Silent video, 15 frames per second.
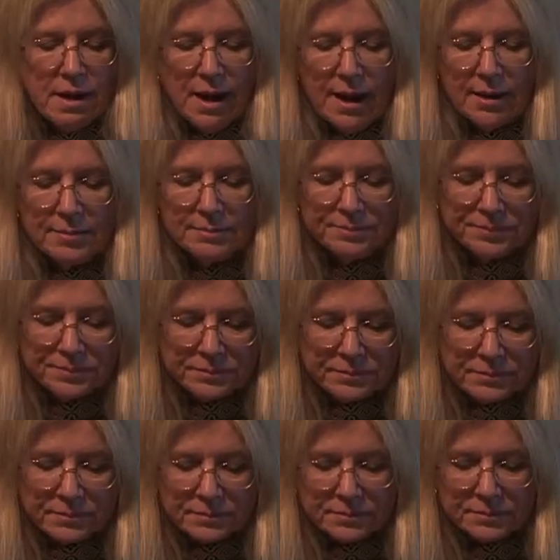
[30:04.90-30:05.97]
um,
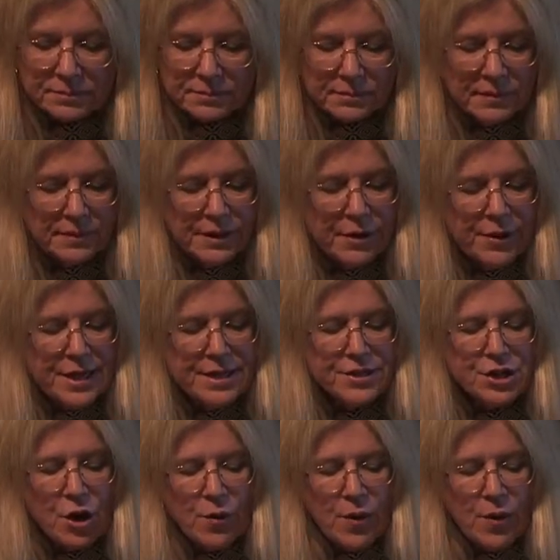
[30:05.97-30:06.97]
There Is No